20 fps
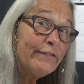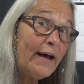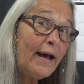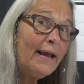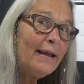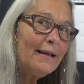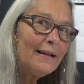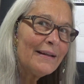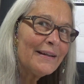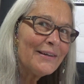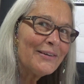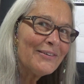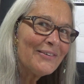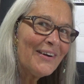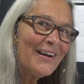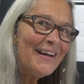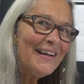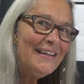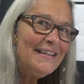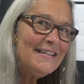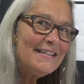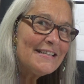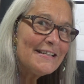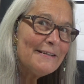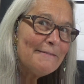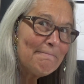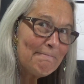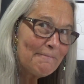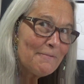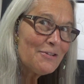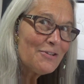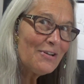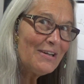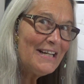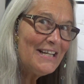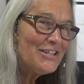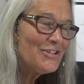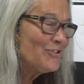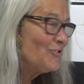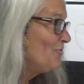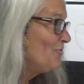violet, right? So let's